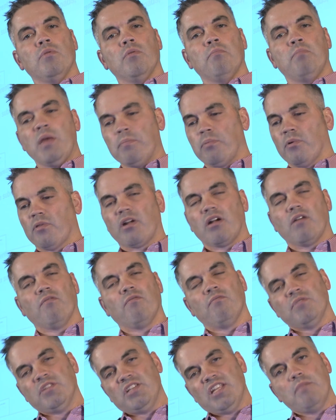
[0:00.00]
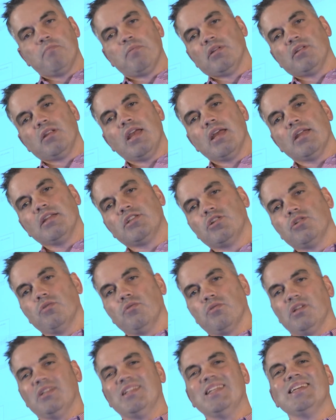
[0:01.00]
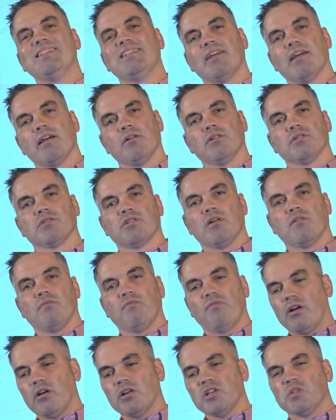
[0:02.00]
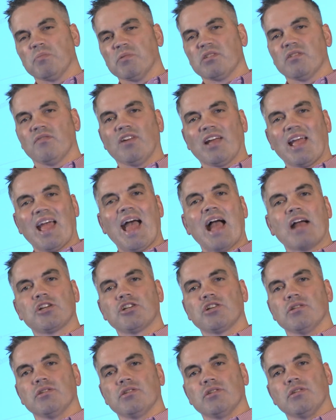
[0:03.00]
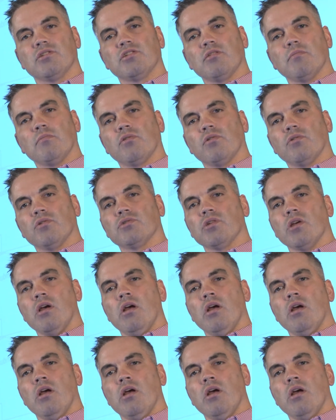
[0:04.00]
people that are deep into the details of very specific actions and some of those